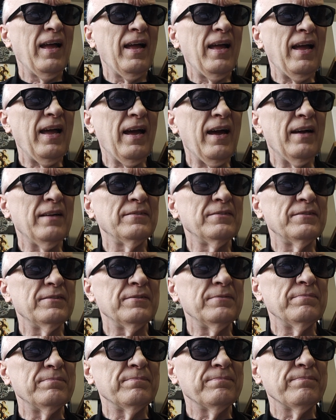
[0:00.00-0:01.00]
And
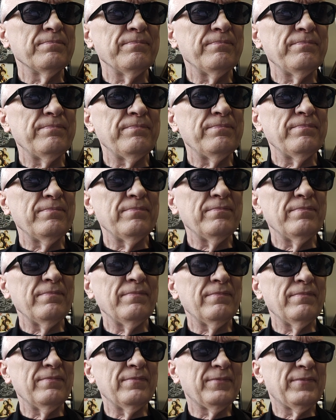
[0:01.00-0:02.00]

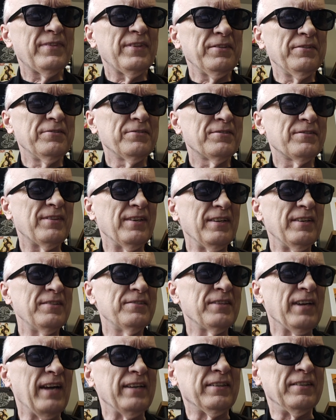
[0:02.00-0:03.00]
there's
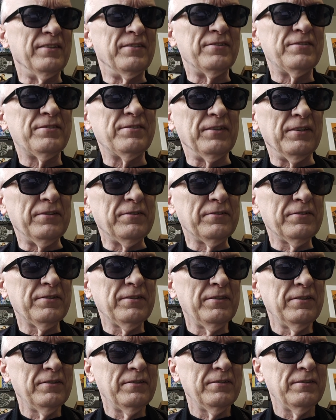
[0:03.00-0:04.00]
things I considered
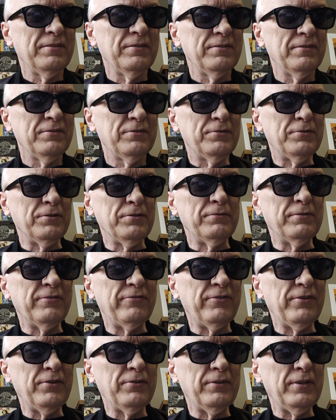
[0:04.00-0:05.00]
to
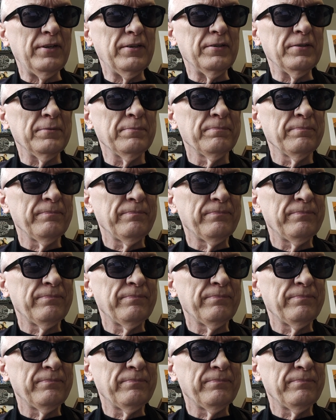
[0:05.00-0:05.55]
review here